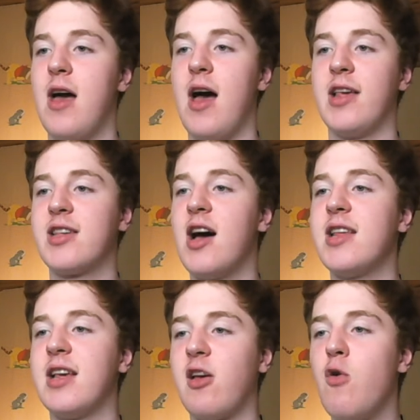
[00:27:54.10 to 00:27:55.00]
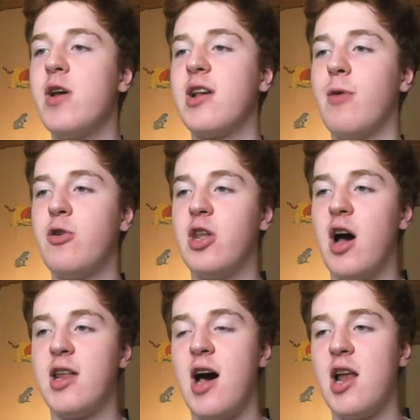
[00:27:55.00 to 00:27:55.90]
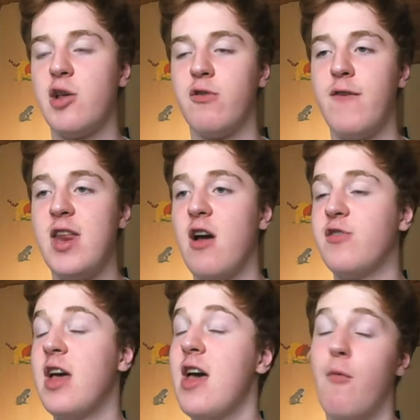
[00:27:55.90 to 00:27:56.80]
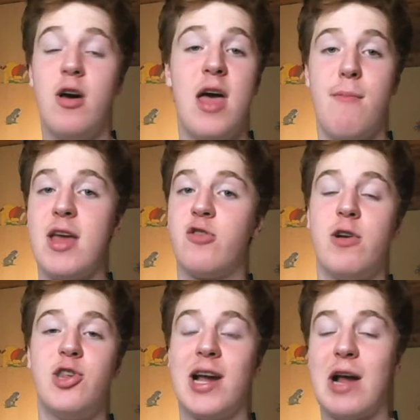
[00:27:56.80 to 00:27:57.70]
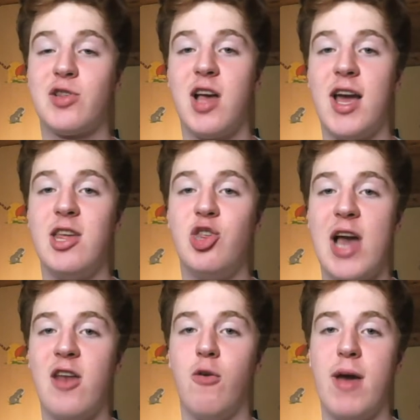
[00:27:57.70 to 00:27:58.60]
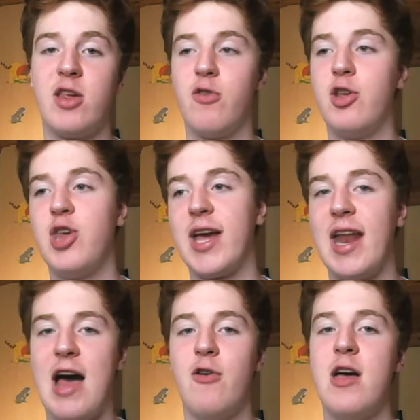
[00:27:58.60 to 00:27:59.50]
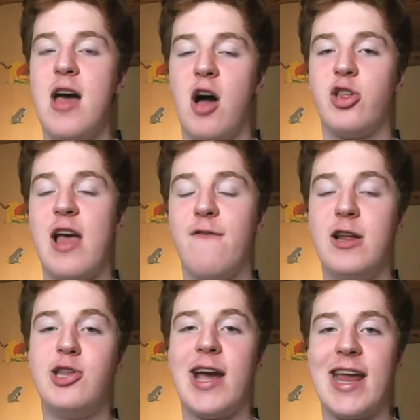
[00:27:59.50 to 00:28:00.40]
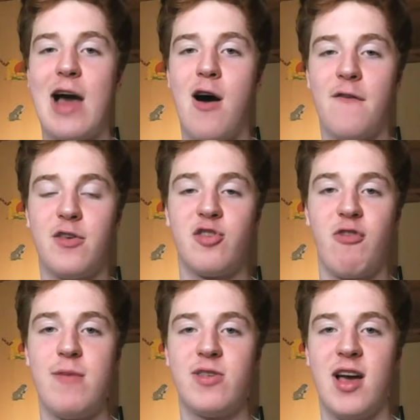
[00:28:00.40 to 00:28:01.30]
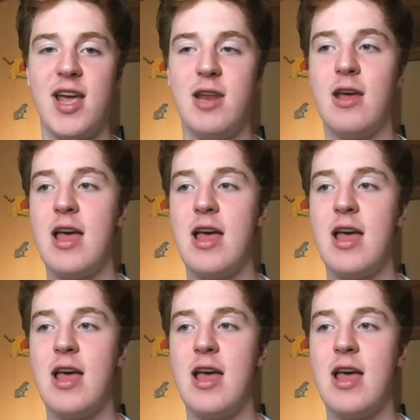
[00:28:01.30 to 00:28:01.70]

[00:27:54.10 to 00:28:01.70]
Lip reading: Saeed says, I always upload United highlights or videos. Well, yeah, make sure you check out Saeed's channel. Make sure you check it out. I'll definitely check it out after the stream, Saeed.